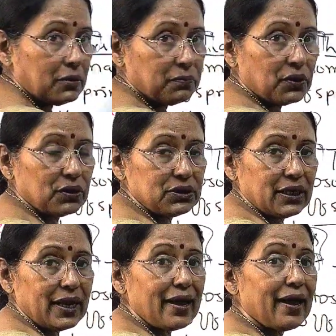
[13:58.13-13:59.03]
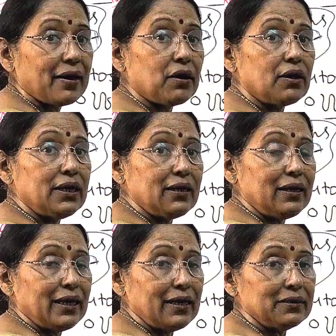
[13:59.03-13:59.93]
both,
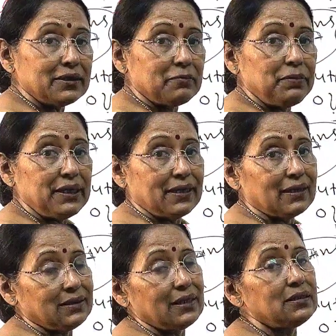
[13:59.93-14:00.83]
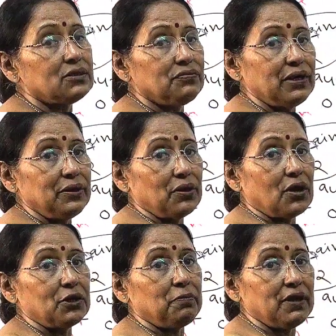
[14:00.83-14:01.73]
accordingly the beta chains will
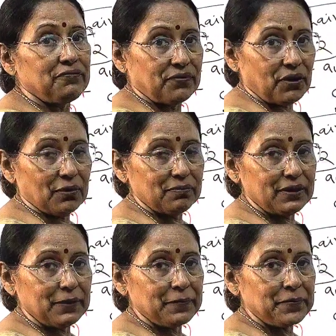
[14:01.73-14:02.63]
not be formed.